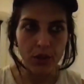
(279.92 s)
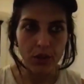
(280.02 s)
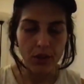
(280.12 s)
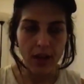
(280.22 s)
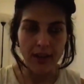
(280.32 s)

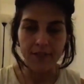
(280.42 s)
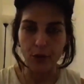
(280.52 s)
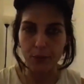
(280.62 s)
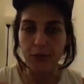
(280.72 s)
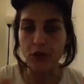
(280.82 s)
uh,
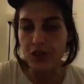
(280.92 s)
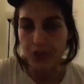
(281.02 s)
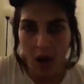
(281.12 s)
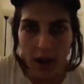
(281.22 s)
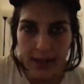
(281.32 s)
for, for
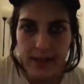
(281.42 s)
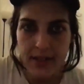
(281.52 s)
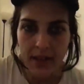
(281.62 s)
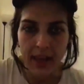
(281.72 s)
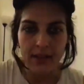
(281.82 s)
deniers, I
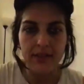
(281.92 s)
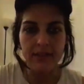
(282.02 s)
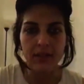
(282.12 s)
guess,